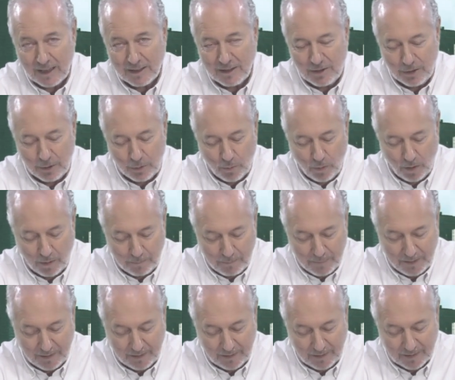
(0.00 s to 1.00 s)
Do you want
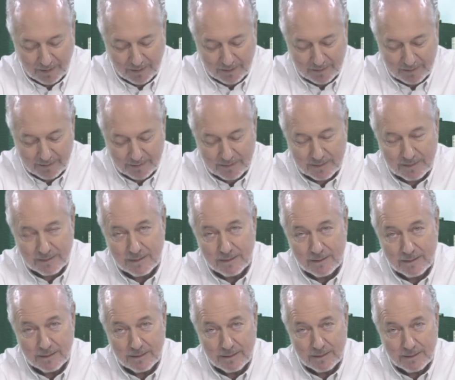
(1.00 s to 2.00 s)
me,
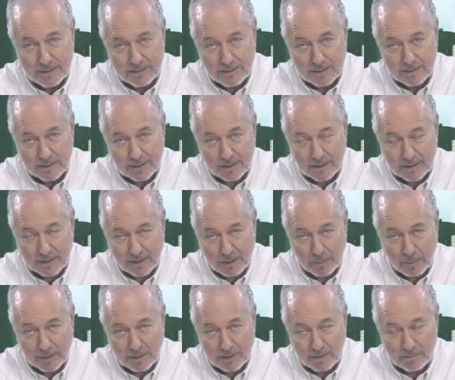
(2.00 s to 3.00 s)
¿quieres que te
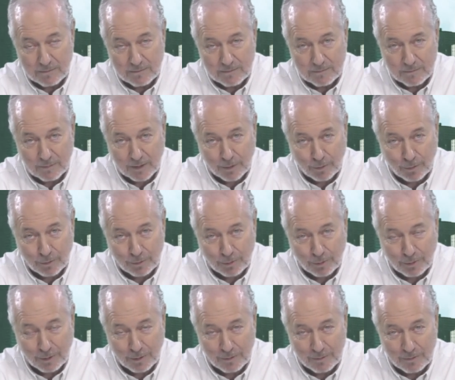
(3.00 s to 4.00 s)
mande un
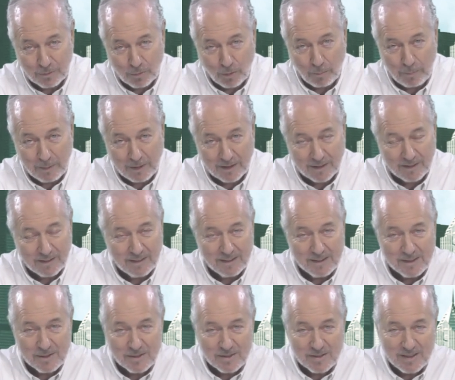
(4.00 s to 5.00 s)
recordatorio? Do you want me to
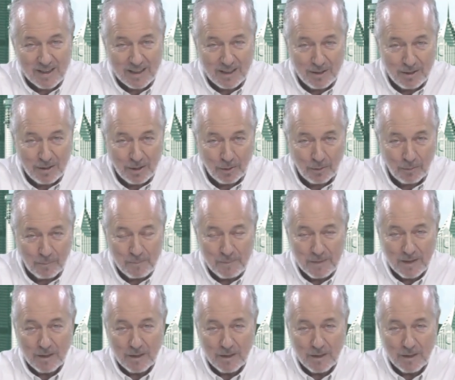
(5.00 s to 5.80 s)
send you?